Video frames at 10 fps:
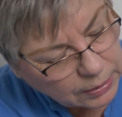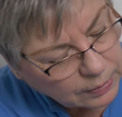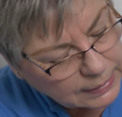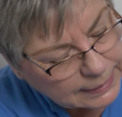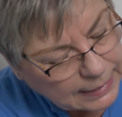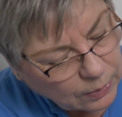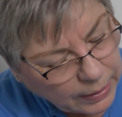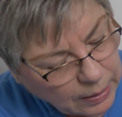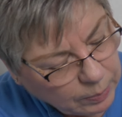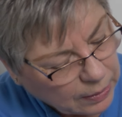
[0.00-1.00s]
You can see
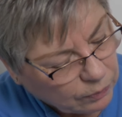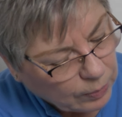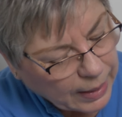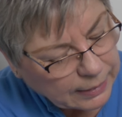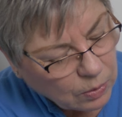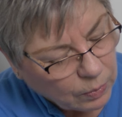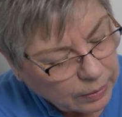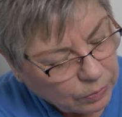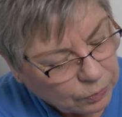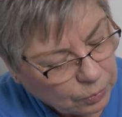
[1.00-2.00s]
quite a bit of red
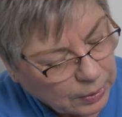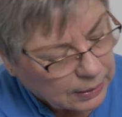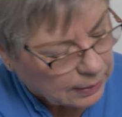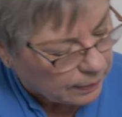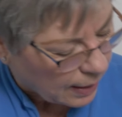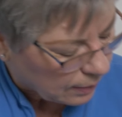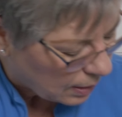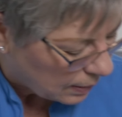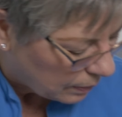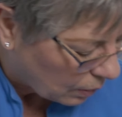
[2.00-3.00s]
going through it in
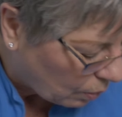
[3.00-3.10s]
the